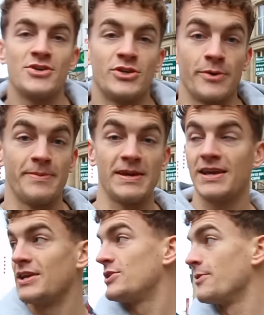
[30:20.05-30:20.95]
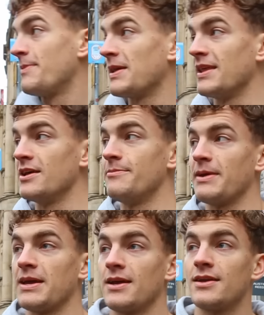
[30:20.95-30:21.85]
Should be a little
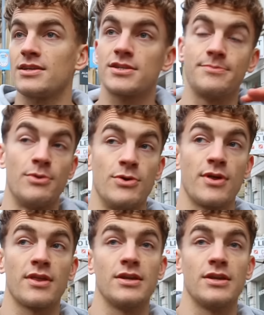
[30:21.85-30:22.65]
bit smoother